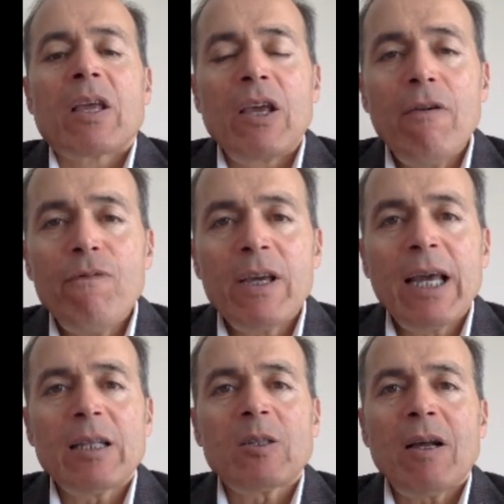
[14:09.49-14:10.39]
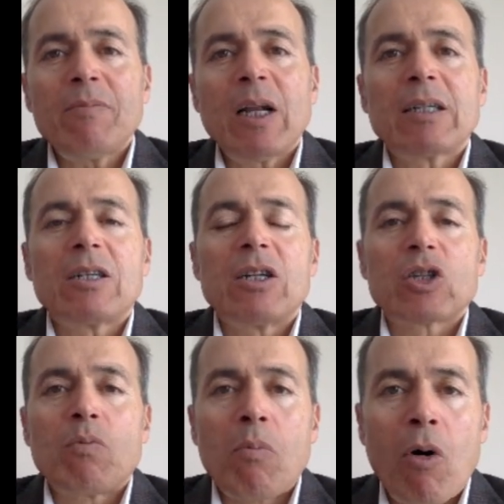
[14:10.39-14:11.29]
If we get some
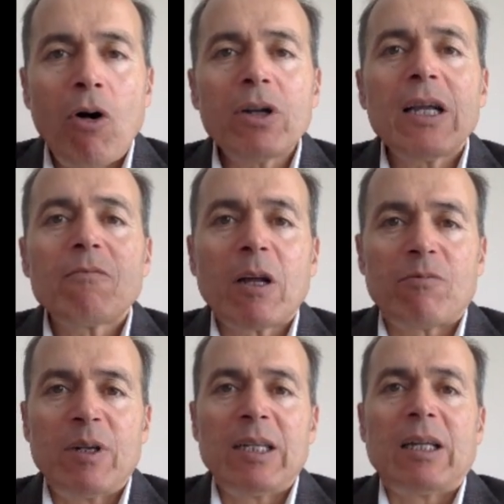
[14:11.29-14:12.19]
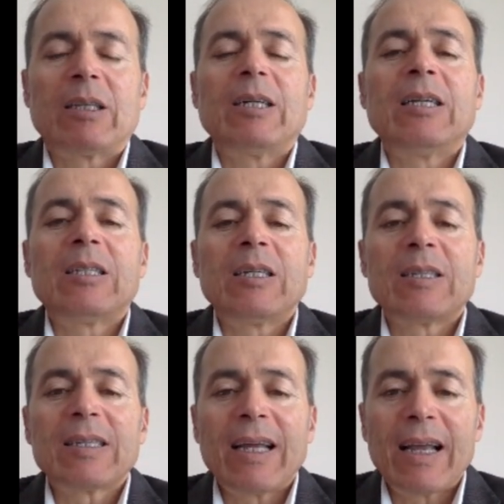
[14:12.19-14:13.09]
nutrients more than what we need, it is